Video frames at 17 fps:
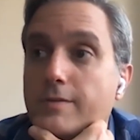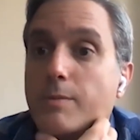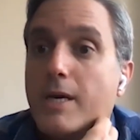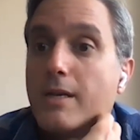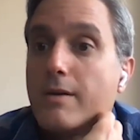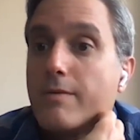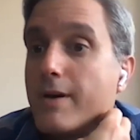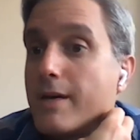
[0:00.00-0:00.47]

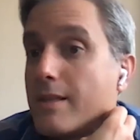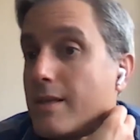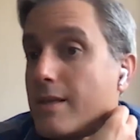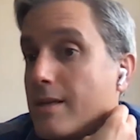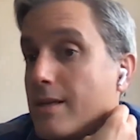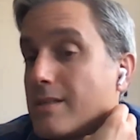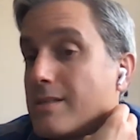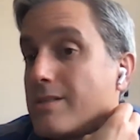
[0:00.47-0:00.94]
demand. In fact,
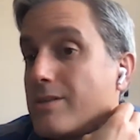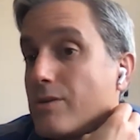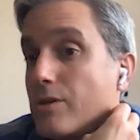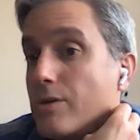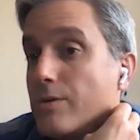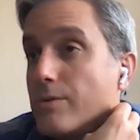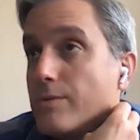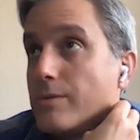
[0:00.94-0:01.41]
the index
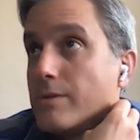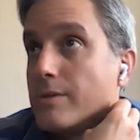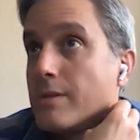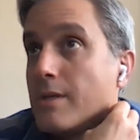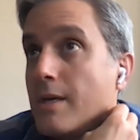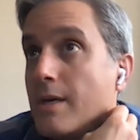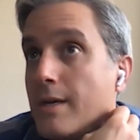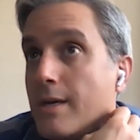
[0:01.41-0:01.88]
still
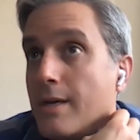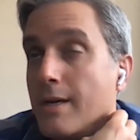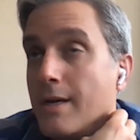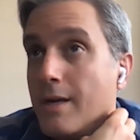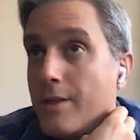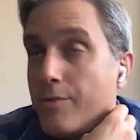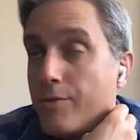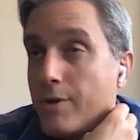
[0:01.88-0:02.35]
owns
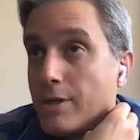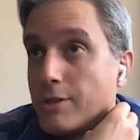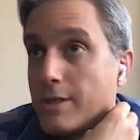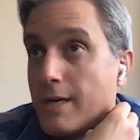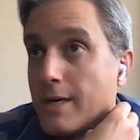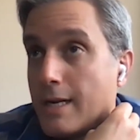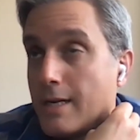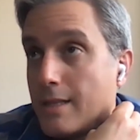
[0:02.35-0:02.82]

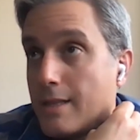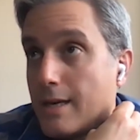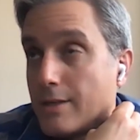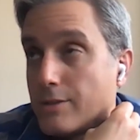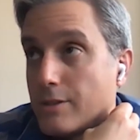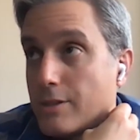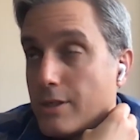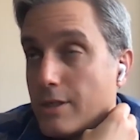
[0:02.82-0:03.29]

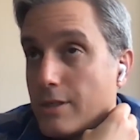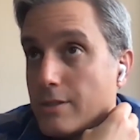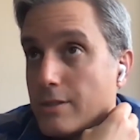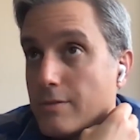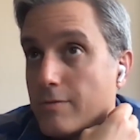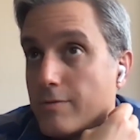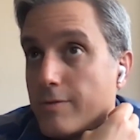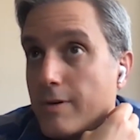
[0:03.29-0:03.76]
390,000
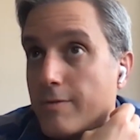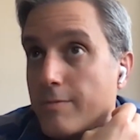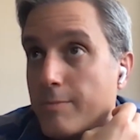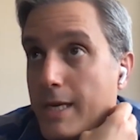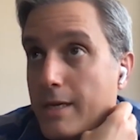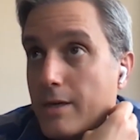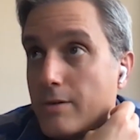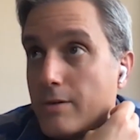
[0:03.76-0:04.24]
shares of
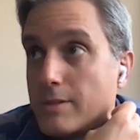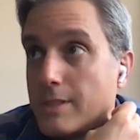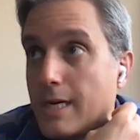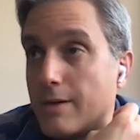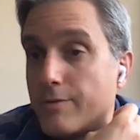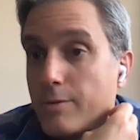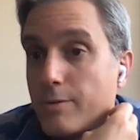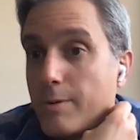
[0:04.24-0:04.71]
Mako,
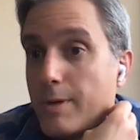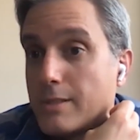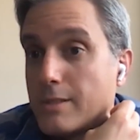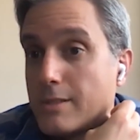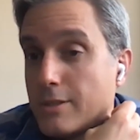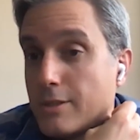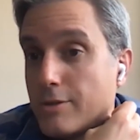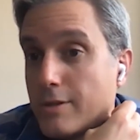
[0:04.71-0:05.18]
down from
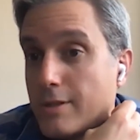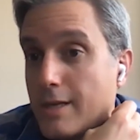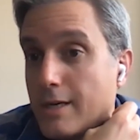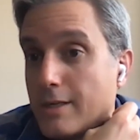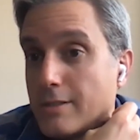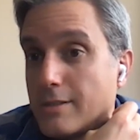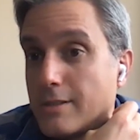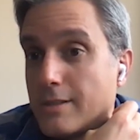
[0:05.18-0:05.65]
about
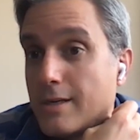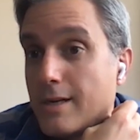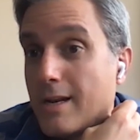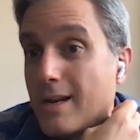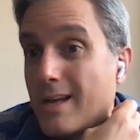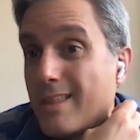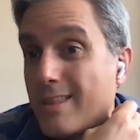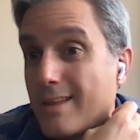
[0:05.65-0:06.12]
600,000.
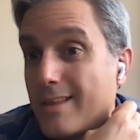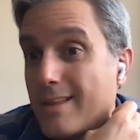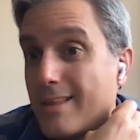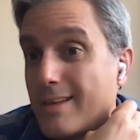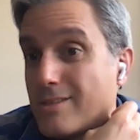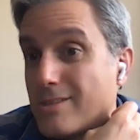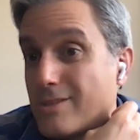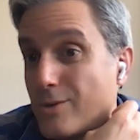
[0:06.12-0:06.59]
And I
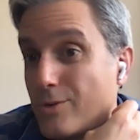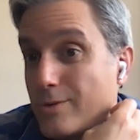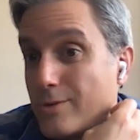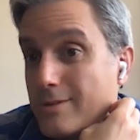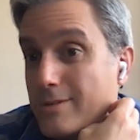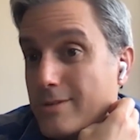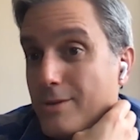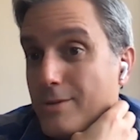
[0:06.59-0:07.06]
think they
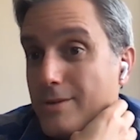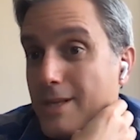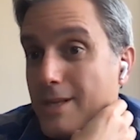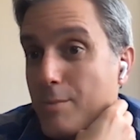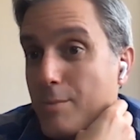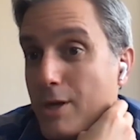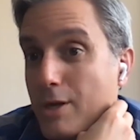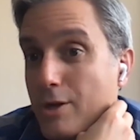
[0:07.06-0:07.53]
sold
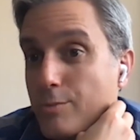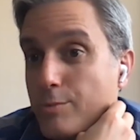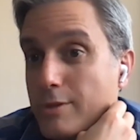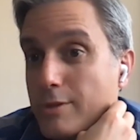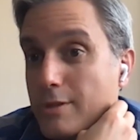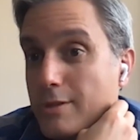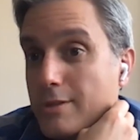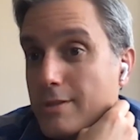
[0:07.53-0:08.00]
that Mako
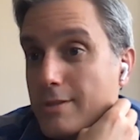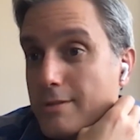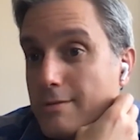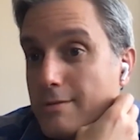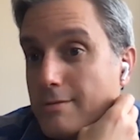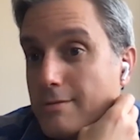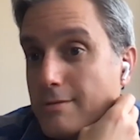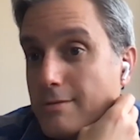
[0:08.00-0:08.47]

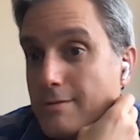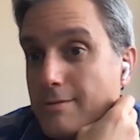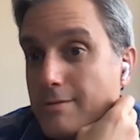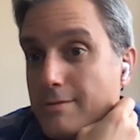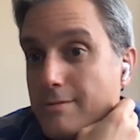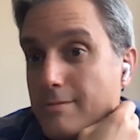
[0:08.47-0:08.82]
position